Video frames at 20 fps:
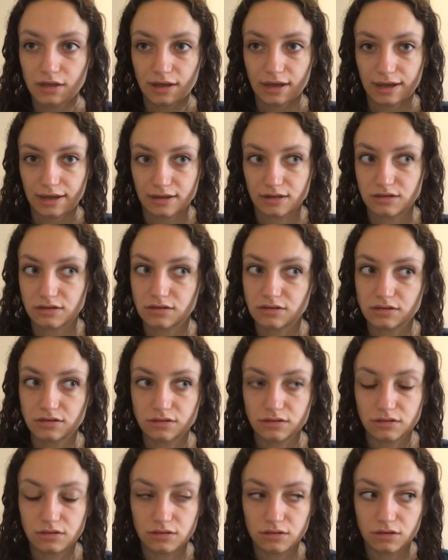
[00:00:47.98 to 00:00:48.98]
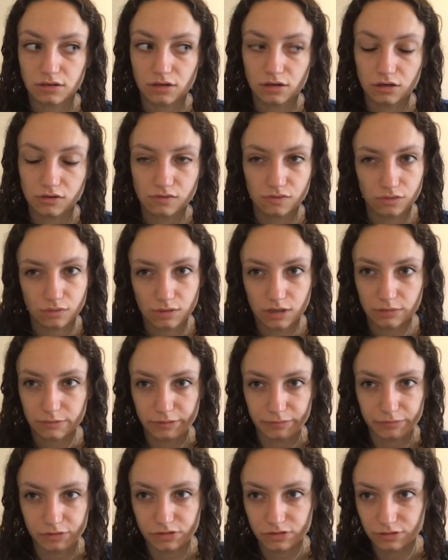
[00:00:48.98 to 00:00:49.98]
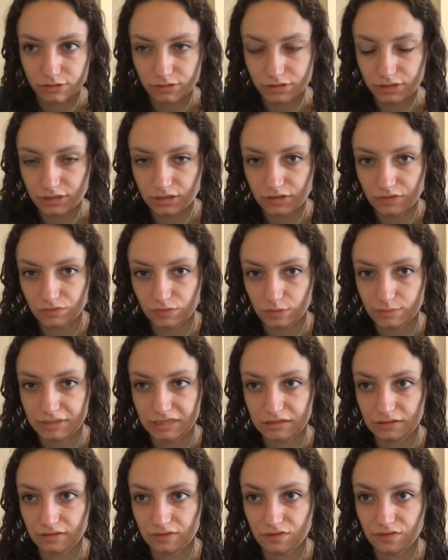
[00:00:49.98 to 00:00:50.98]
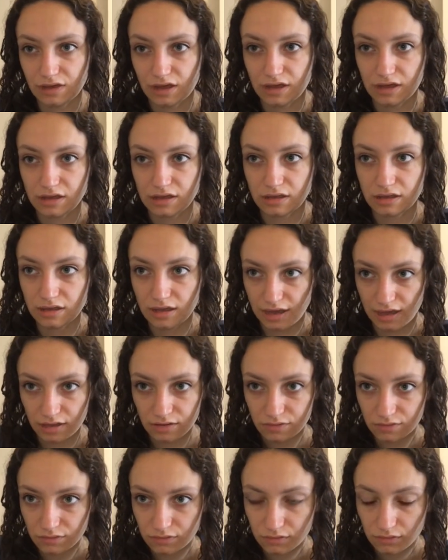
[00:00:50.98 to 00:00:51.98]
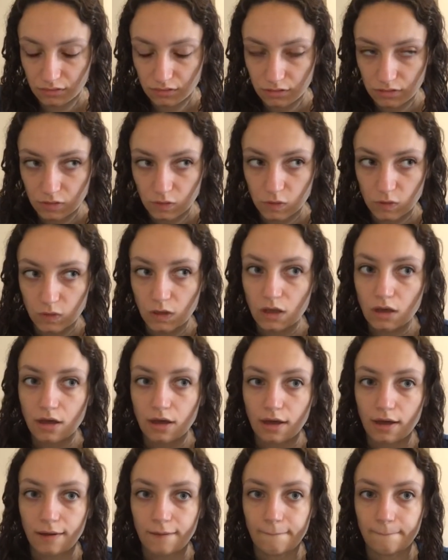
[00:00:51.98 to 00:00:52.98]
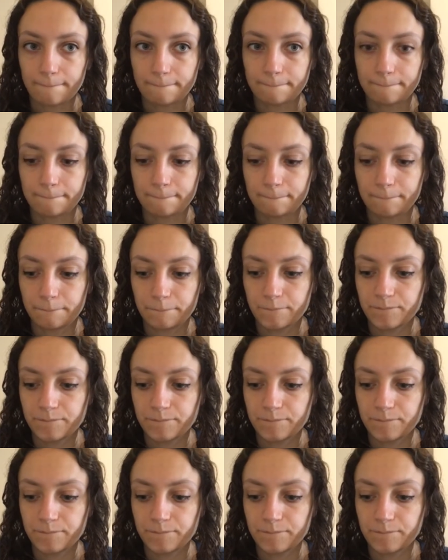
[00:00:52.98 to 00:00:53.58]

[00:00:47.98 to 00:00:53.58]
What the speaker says: And the overwhelming majority of women say yes. And